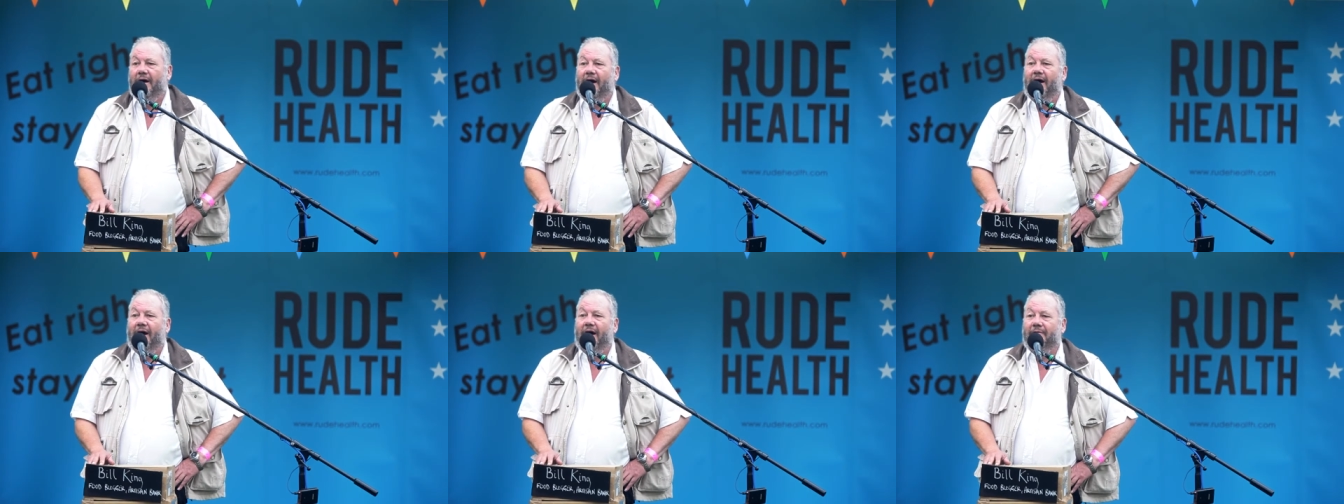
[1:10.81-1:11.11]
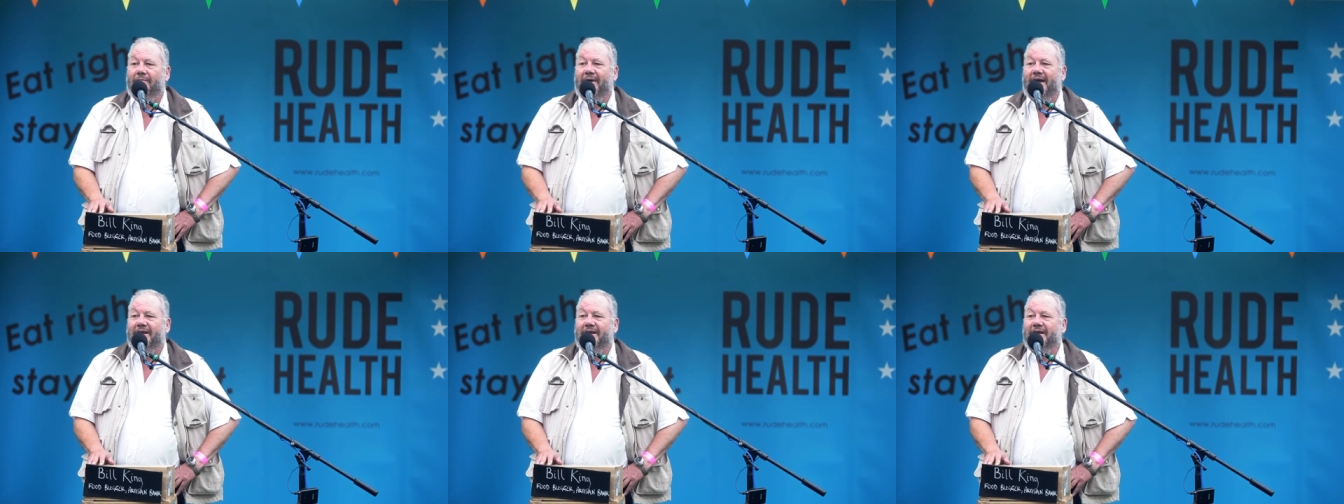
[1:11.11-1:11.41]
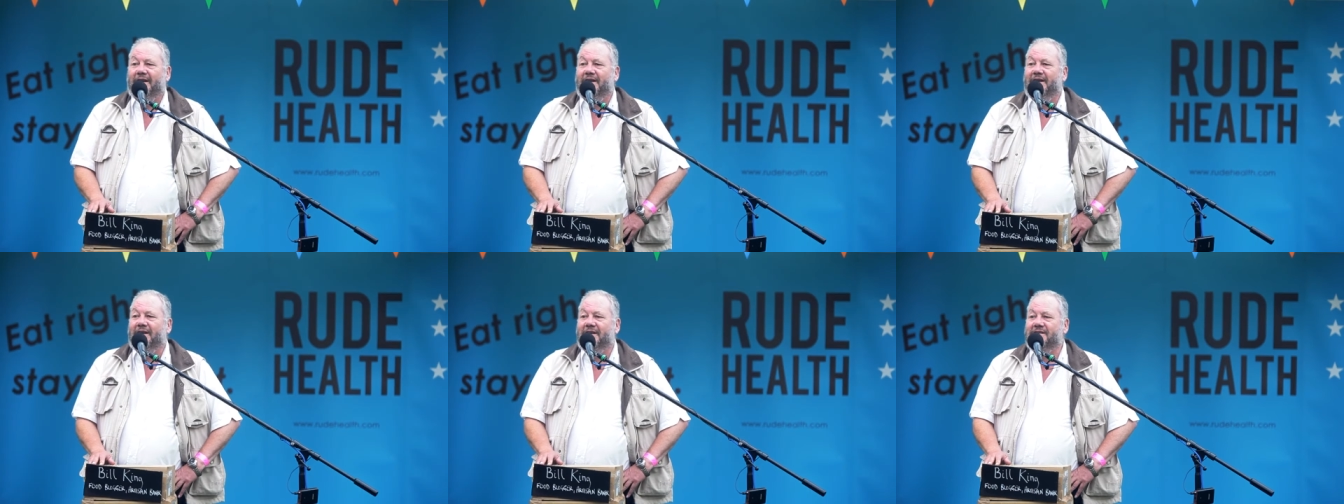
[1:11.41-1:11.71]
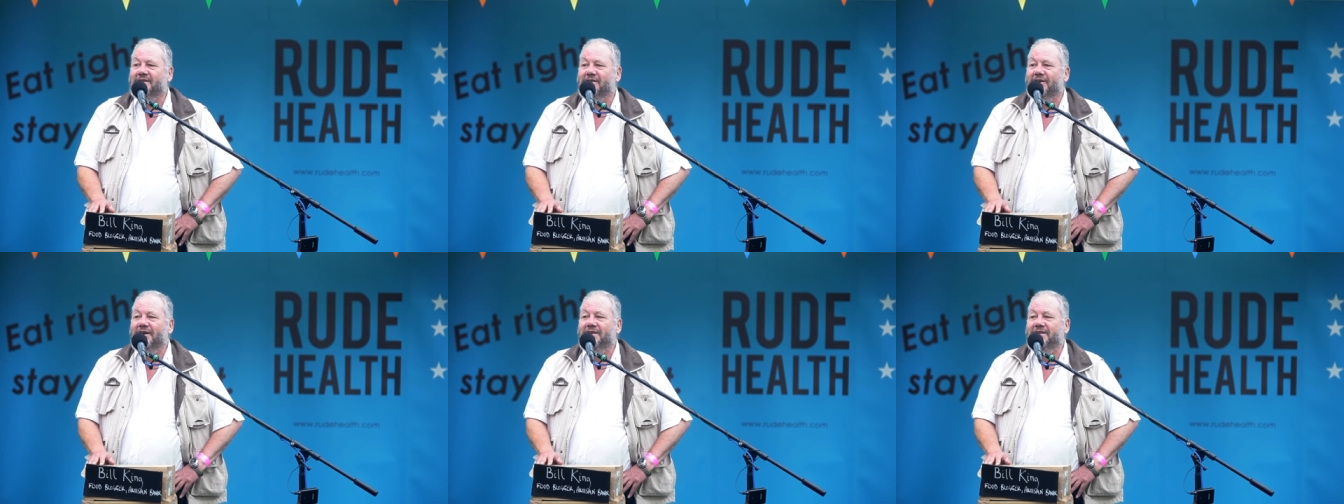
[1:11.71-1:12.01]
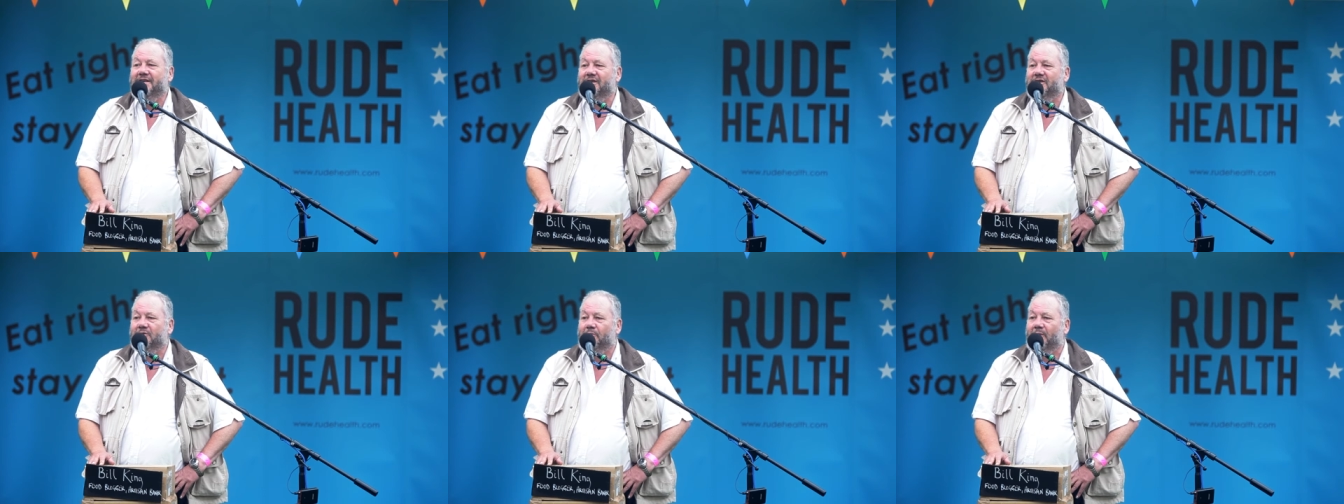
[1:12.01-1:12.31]
I read an
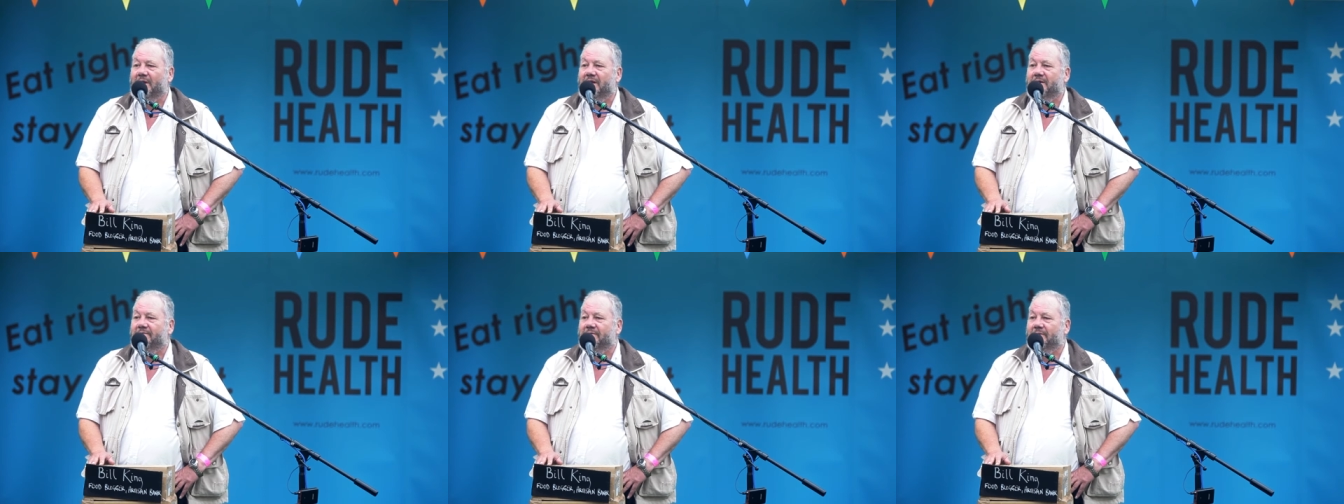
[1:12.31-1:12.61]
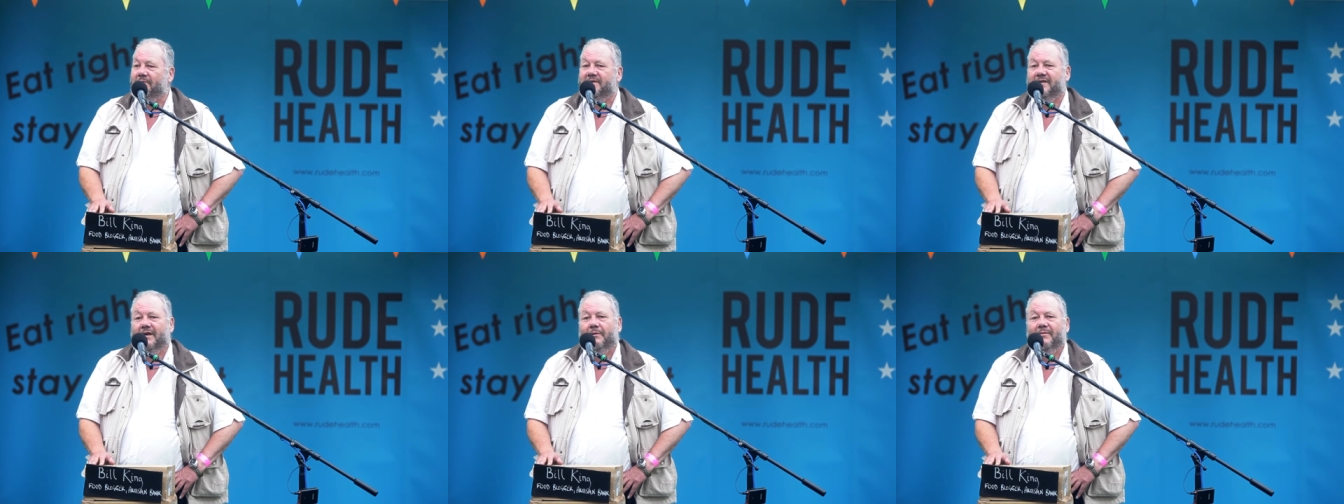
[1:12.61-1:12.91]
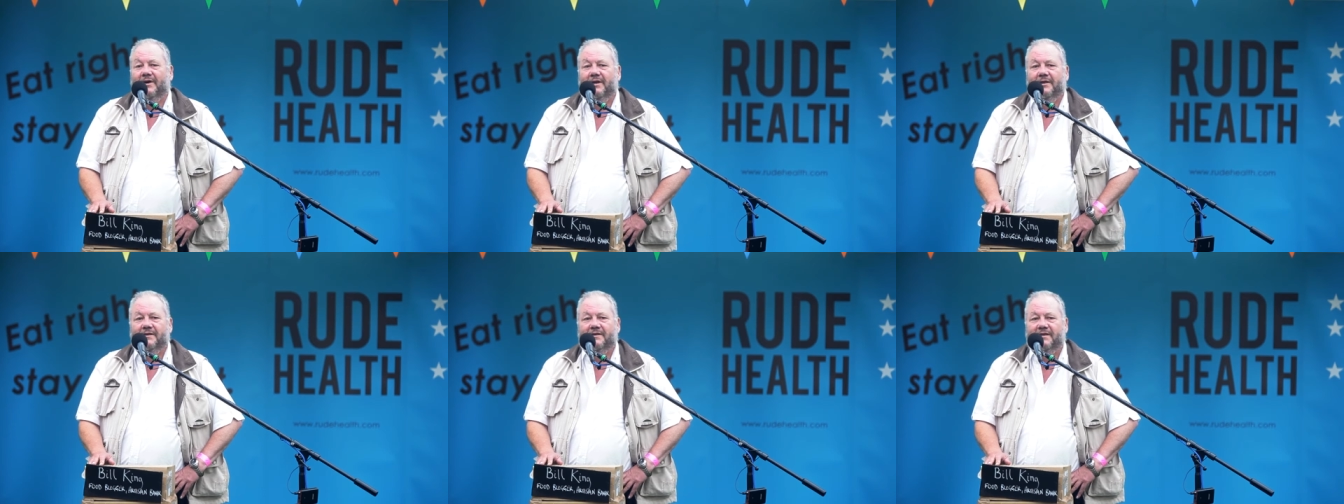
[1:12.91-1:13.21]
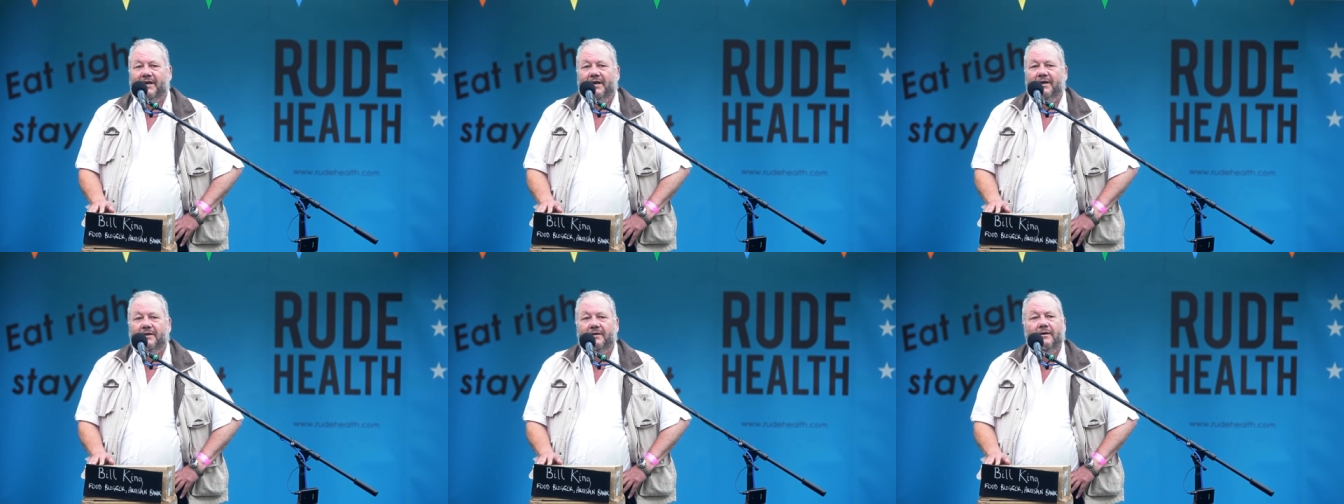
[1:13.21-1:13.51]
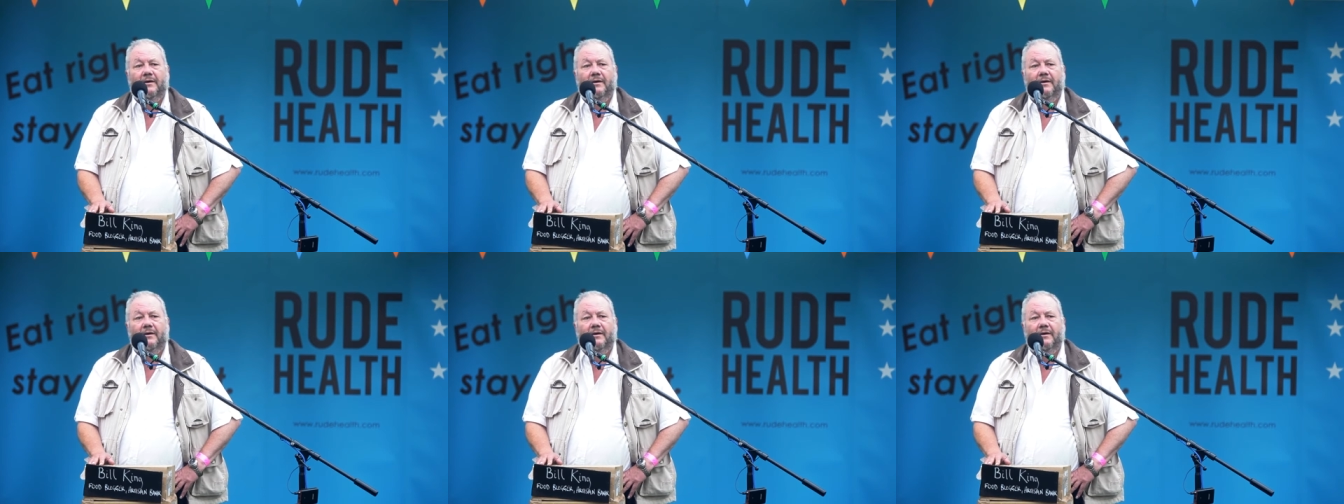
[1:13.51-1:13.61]
excited tweet from somebody that said,